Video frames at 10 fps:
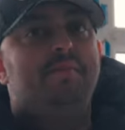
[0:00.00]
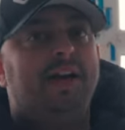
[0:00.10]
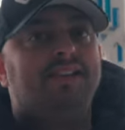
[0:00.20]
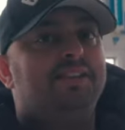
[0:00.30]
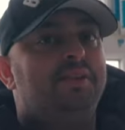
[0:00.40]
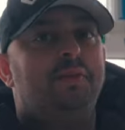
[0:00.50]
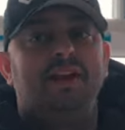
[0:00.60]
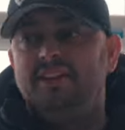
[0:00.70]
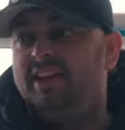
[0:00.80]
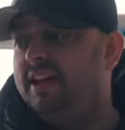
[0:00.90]
amazingly well
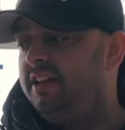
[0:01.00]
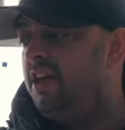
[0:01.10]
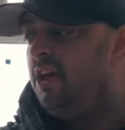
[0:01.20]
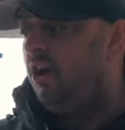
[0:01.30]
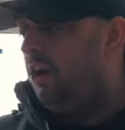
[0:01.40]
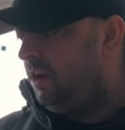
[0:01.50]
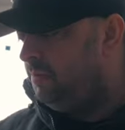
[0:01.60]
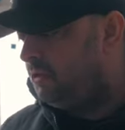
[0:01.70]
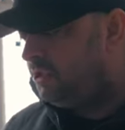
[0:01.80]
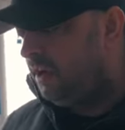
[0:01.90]
in the end.
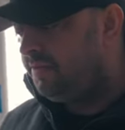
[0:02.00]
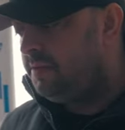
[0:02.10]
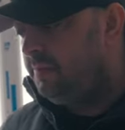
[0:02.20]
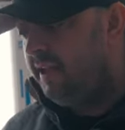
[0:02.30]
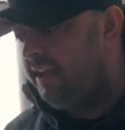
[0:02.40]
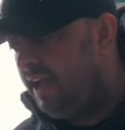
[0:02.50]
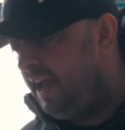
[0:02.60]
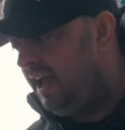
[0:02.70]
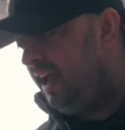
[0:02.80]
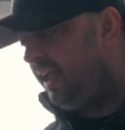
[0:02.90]
I'm just off to meet
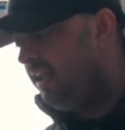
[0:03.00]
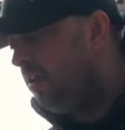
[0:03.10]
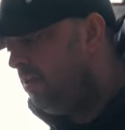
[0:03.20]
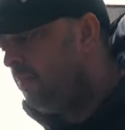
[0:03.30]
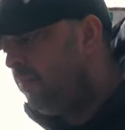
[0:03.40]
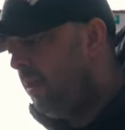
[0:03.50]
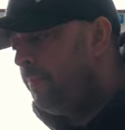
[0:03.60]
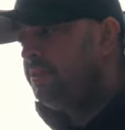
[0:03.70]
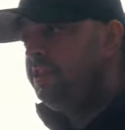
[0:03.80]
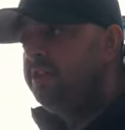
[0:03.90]
a
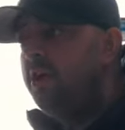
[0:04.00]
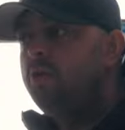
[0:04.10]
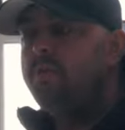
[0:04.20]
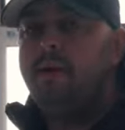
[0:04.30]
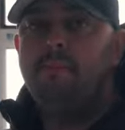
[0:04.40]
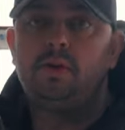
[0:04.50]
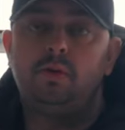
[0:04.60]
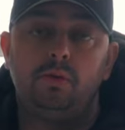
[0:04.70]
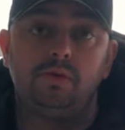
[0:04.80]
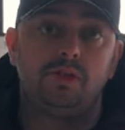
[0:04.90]
property circle member
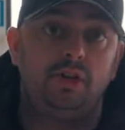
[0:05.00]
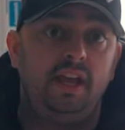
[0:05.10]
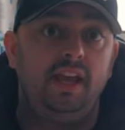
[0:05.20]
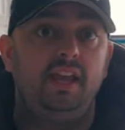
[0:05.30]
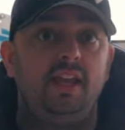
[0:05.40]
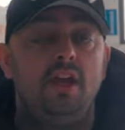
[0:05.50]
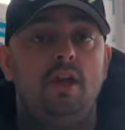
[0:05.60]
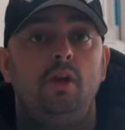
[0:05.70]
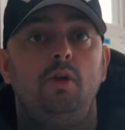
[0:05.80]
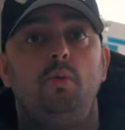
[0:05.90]
called Sonny,
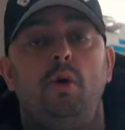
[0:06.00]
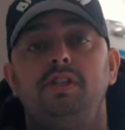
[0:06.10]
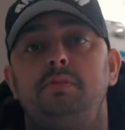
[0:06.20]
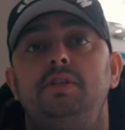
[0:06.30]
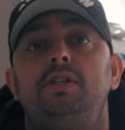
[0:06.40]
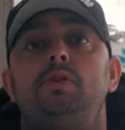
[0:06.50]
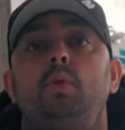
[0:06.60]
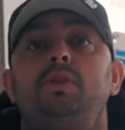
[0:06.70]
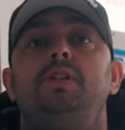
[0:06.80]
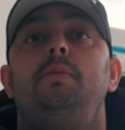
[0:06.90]
who wants me to
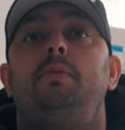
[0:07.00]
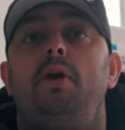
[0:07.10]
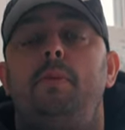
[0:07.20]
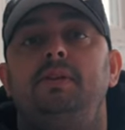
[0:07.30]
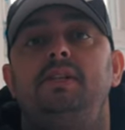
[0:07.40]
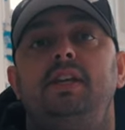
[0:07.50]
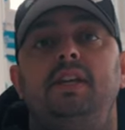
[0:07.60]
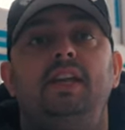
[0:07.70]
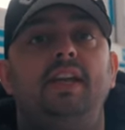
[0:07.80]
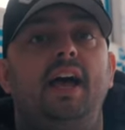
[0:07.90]
source him a
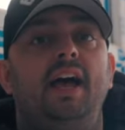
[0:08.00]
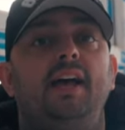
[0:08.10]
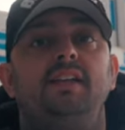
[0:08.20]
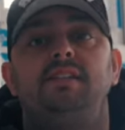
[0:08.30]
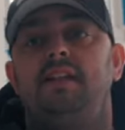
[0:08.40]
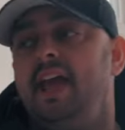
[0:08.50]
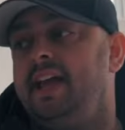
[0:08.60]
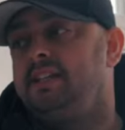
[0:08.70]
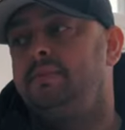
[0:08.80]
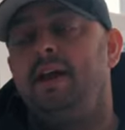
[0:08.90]
property. He has
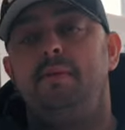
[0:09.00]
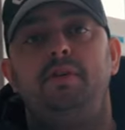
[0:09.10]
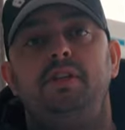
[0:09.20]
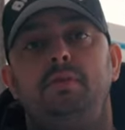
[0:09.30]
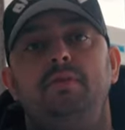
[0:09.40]
X amount of money to